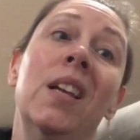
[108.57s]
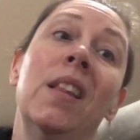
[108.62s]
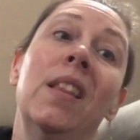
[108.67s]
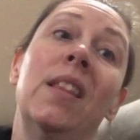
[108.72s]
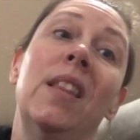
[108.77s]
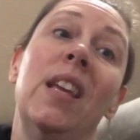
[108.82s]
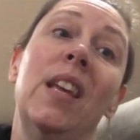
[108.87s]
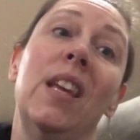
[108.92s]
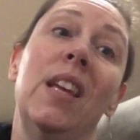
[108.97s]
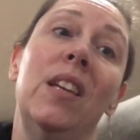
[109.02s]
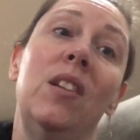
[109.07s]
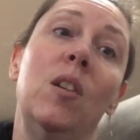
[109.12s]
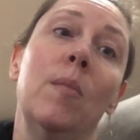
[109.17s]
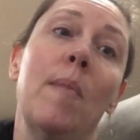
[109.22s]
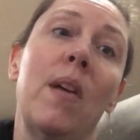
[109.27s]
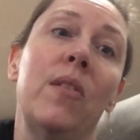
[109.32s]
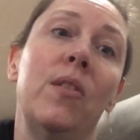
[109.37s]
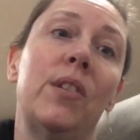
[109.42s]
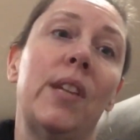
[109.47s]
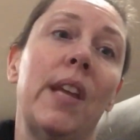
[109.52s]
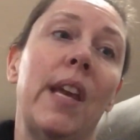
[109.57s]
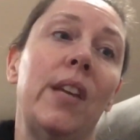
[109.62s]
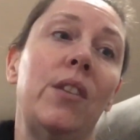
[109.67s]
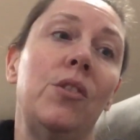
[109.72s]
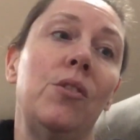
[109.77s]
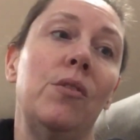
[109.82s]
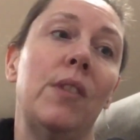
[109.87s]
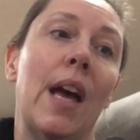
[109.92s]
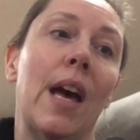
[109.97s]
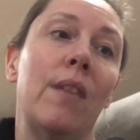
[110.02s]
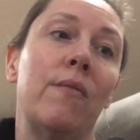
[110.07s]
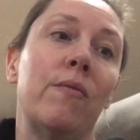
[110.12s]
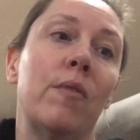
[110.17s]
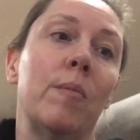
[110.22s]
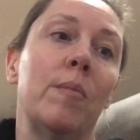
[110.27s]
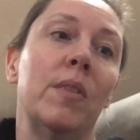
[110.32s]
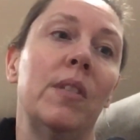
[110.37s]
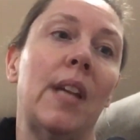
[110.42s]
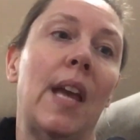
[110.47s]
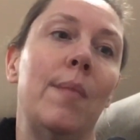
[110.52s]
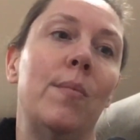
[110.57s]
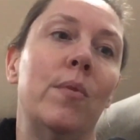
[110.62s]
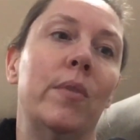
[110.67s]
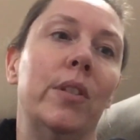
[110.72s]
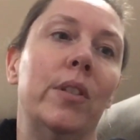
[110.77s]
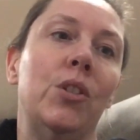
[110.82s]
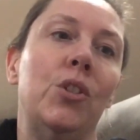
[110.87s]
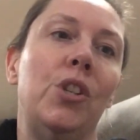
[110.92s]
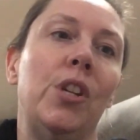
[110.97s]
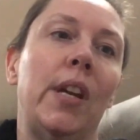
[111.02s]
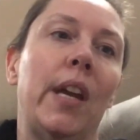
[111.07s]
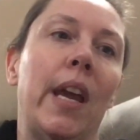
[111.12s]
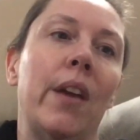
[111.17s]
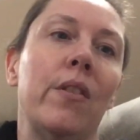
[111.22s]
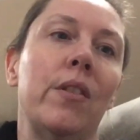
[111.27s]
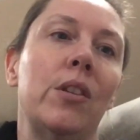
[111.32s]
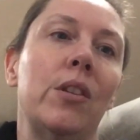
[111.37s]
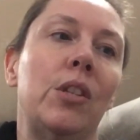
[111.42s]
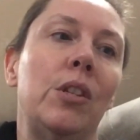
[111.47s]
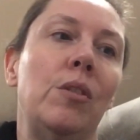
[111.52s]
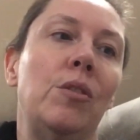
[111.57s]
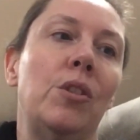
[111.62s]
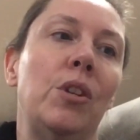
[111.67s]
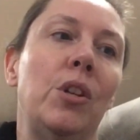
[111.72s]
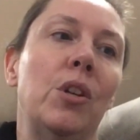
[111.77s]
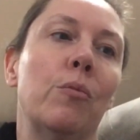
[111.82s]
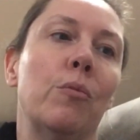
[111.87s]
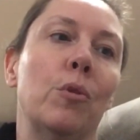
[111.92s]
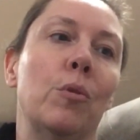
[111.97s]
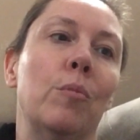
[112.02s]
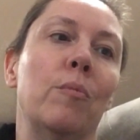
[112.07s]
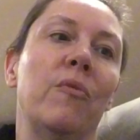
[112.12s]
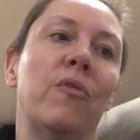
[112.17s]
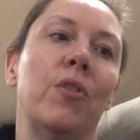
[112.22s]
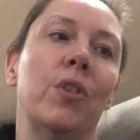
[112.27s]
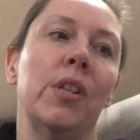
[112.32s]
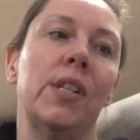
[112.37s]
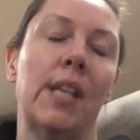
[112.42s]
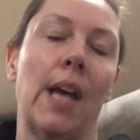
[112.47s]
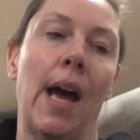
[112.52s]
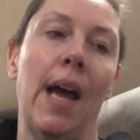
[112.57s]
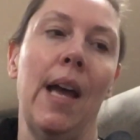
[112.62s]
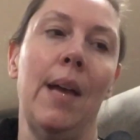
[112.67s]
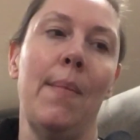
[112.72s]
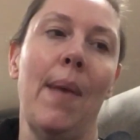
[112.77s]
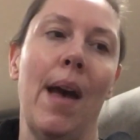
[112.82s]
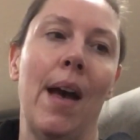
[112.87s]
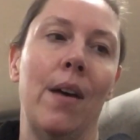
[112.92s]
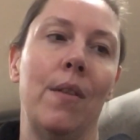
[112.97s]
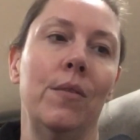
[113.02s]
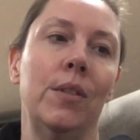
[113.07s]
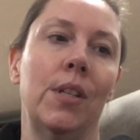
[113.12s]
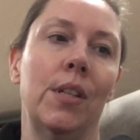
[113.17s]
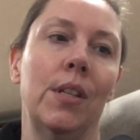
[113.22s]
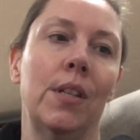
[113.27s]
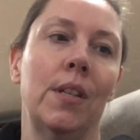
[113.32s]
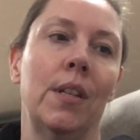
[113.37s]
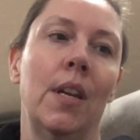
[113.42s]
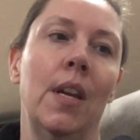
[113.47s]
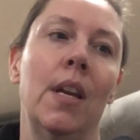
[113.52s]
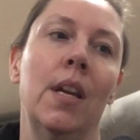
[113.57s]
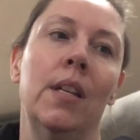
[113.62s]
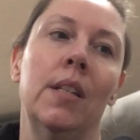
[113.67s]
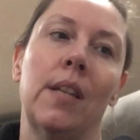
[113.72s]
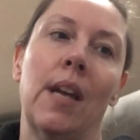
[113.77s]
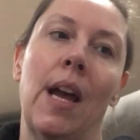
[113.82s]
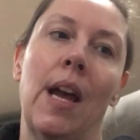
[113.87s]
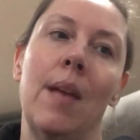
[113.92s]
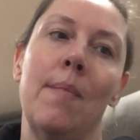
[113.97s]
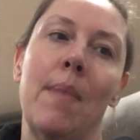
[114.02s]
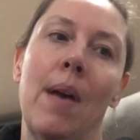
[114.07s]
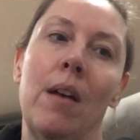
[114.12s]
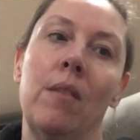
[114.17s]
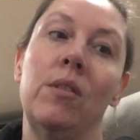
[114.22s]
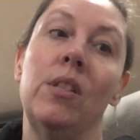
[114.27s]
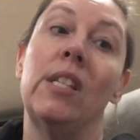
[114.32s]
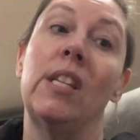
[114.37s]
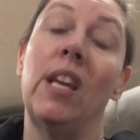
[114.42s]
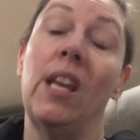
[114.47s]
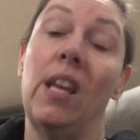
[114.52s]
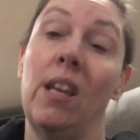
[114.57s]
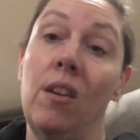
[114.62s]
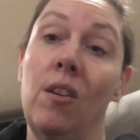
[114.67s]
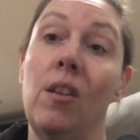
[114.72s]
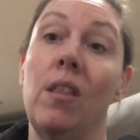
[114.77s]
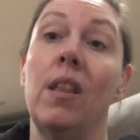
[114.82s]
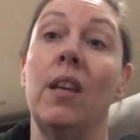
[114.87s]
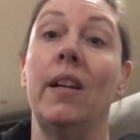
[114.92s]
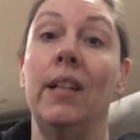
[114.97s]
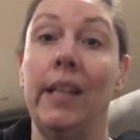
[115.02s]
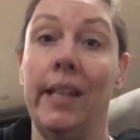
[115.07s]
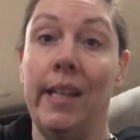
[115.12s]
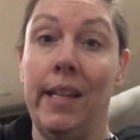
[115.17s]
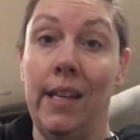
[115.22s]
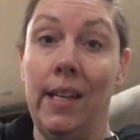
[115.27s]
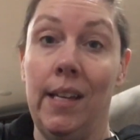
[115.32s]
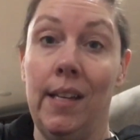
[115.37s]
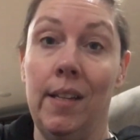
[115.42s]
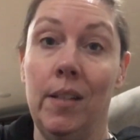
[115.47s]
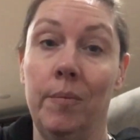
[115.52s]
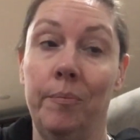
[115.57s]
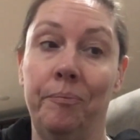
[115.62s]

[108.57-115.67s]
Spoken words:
Then your mother takes you down from the table and she carries you to your room for a timeout. Timeouts kill the glee.